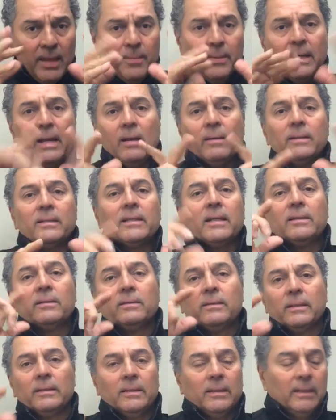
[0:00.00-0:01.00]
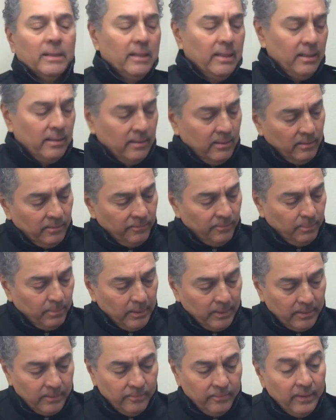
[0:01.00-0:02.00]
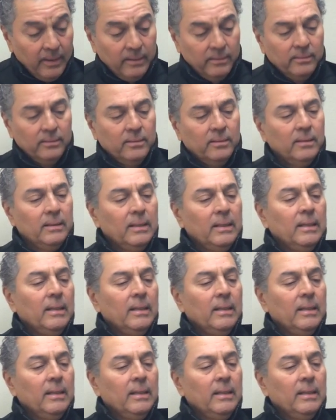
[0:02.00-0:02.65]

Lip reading: Well, now let's get to the technique of playing fast.